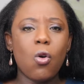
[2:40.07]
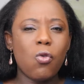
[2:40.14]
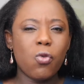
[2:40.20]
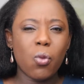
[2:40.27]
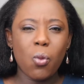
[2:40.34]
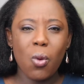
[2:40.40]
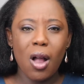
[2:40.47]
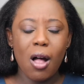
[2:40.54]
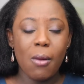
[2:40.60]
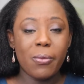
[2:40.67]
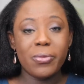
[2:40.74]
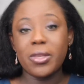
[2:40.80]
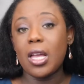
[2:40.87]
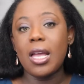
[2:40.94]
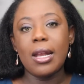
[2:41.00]

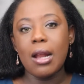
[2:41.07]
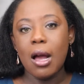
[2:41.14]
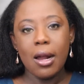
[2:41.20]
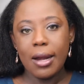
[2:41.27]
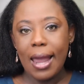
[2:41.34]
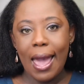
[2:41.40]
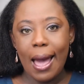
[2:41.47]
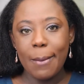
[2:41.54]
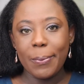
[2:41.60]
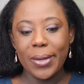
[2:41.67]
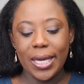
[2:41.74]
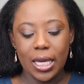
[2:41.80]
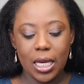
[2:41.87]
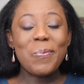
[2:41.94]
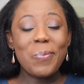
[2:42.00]
overwhelmed, and
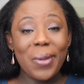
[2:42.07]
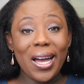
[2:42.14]
unhappy.